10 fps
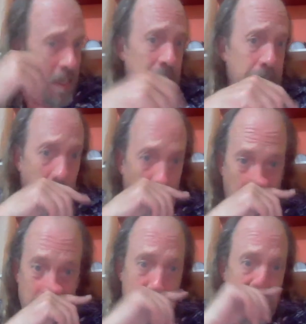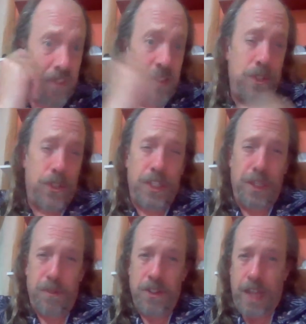eat almost as
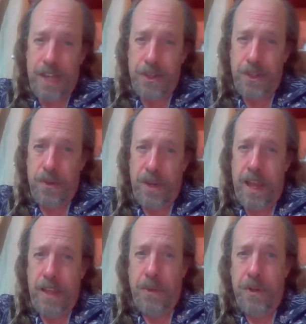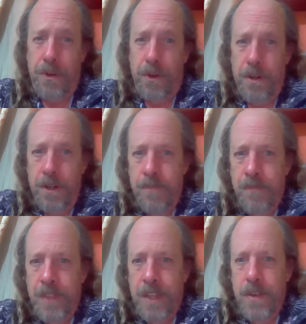cheap as I do in Ecuador.
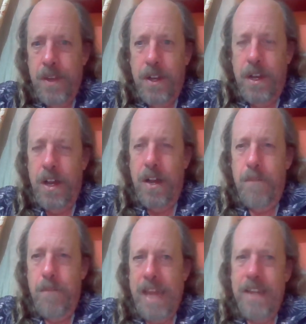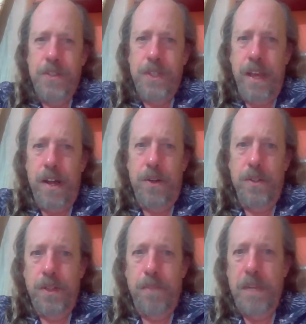
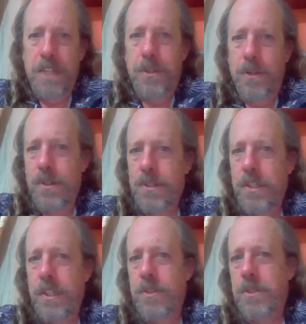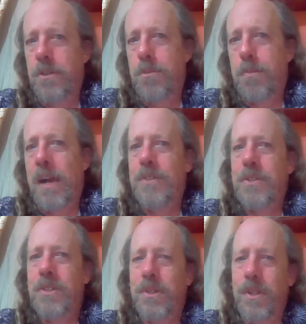Panachel is a bit touristy, so the
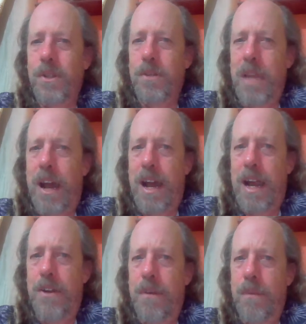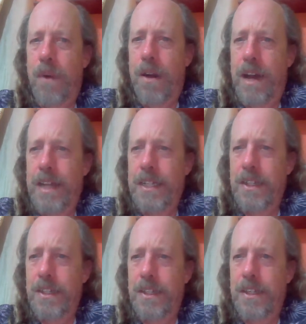prices are a little bit higher than what I
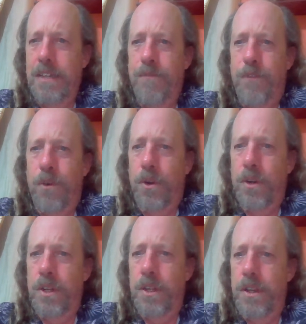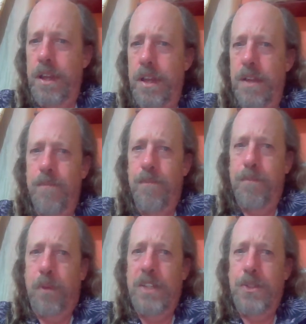could eat for in
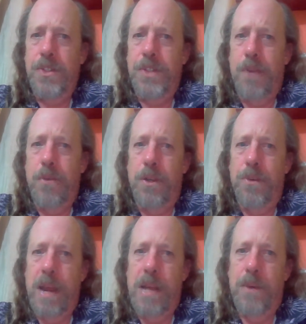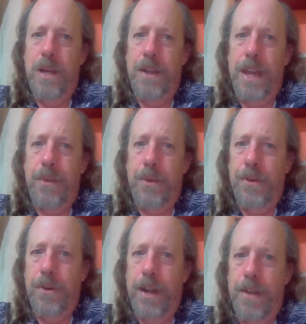places I really read around
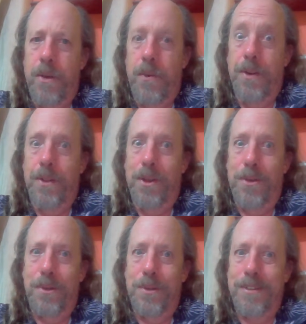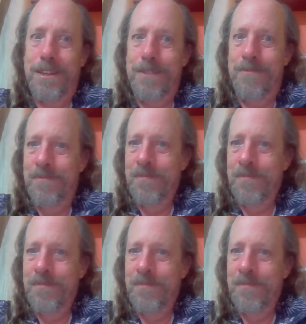Ecuador. I know where the locals eat,